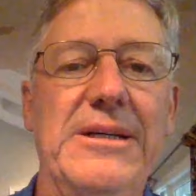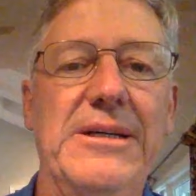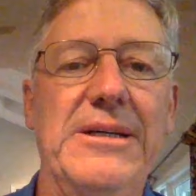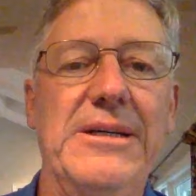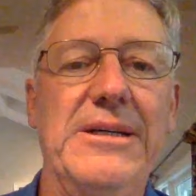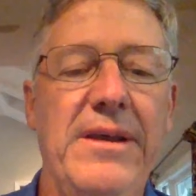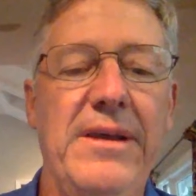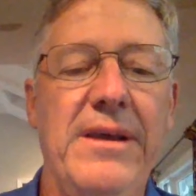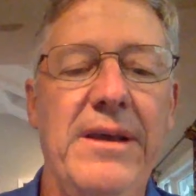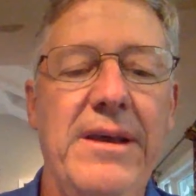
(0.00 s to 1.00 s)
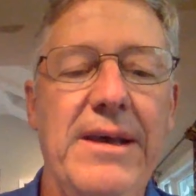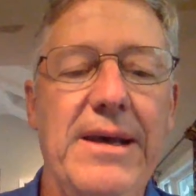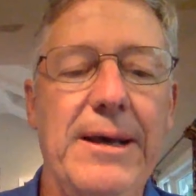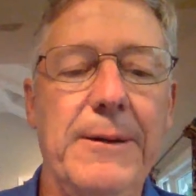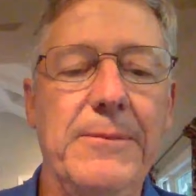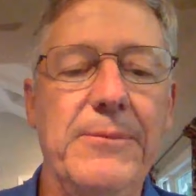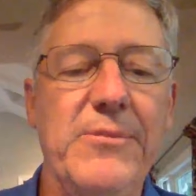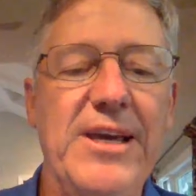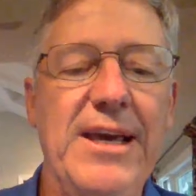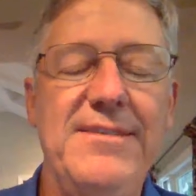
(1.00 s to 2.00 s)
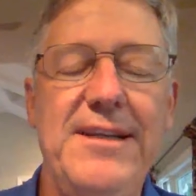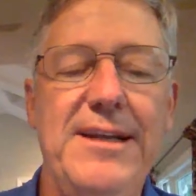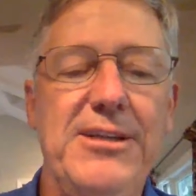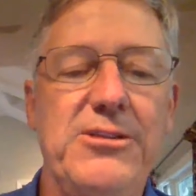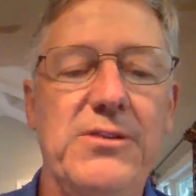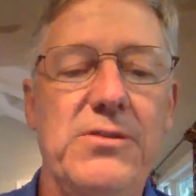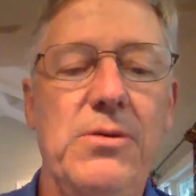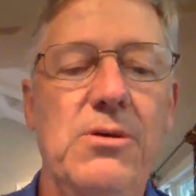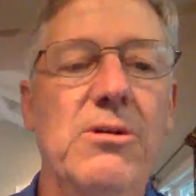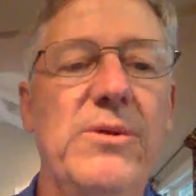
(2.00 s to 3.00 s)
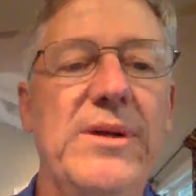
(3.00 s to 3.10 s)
So we can't say nature is cruel.